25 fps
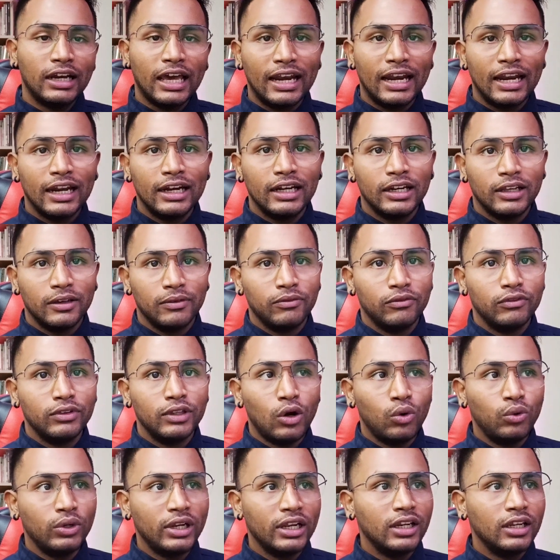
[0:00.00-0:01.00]
directly
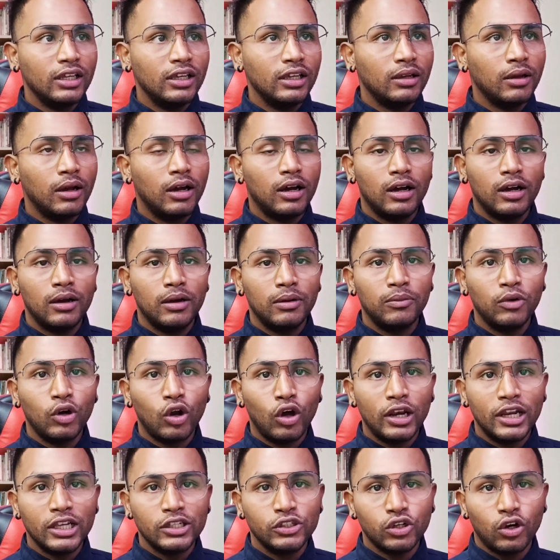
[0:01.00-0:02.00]
without any
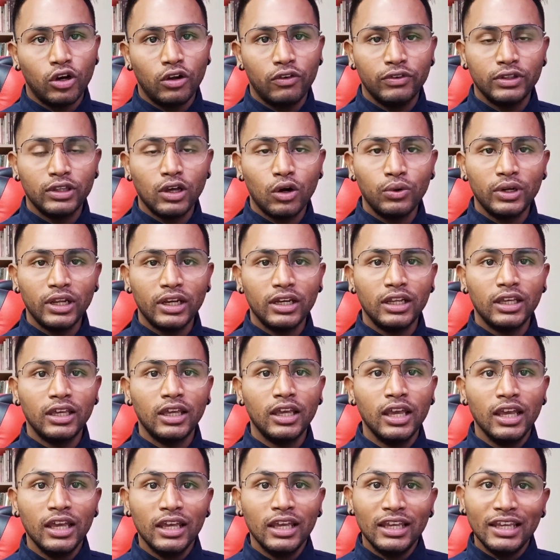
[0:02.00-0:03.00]
knowledge or without
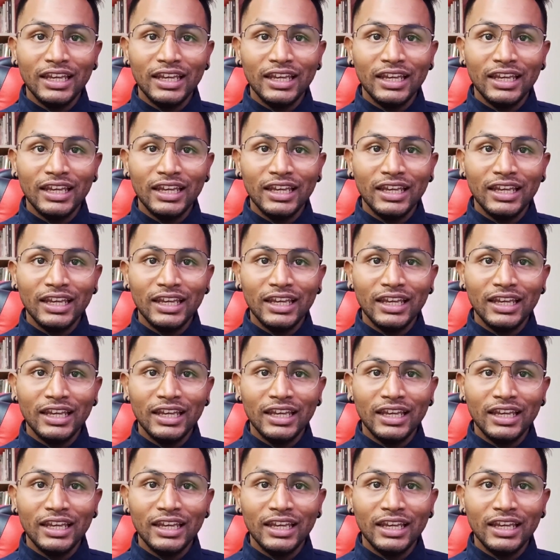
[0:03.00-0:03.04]
any